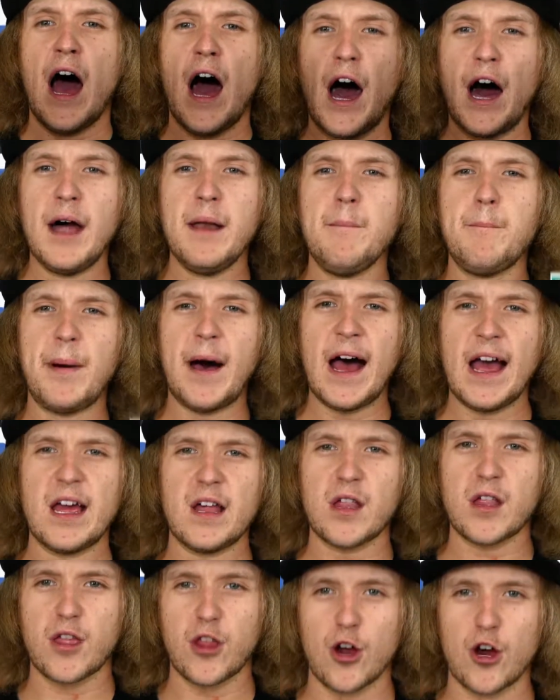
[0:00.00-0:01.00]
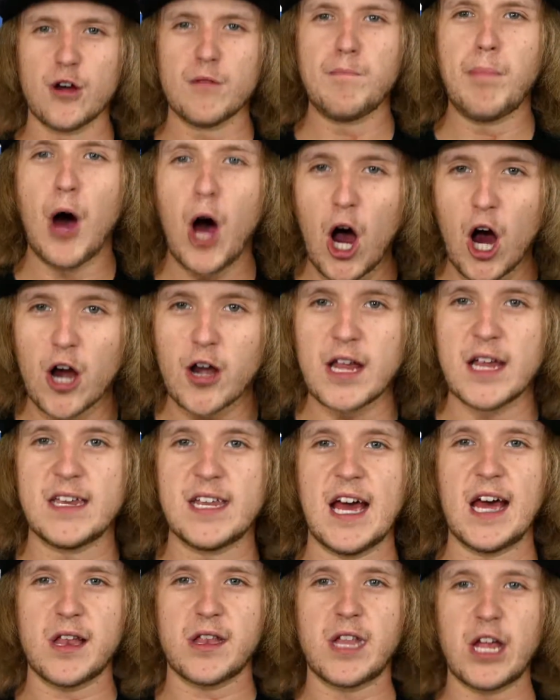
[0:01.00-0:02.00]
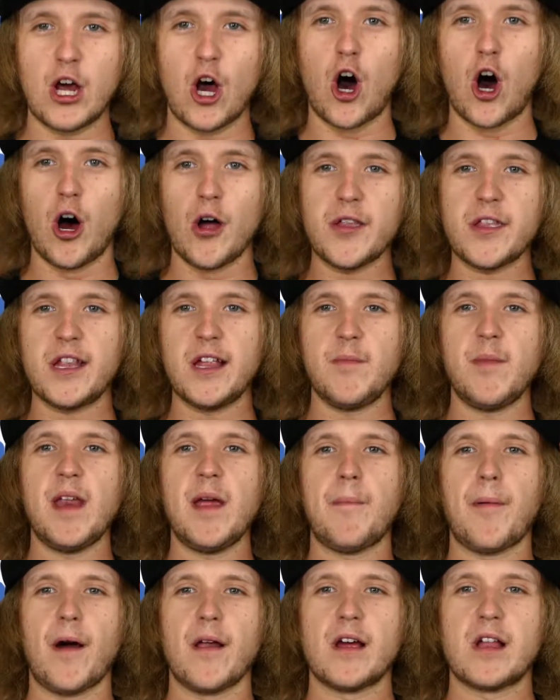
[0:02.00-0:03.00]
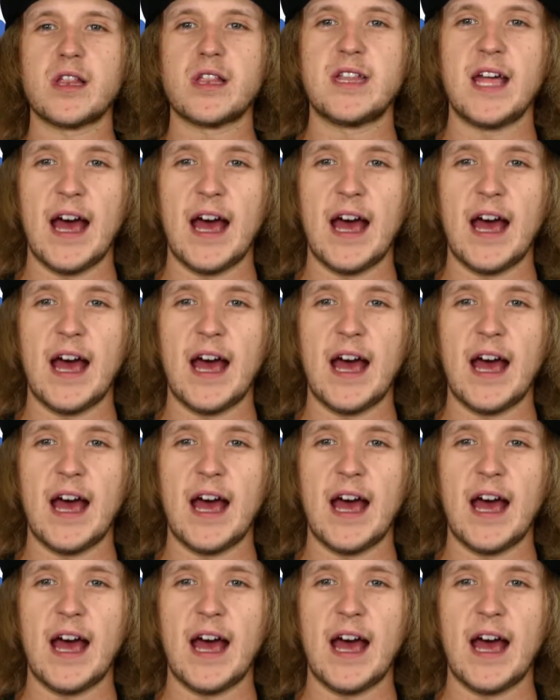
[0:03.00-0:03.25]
unbiased third party testing all CBD products,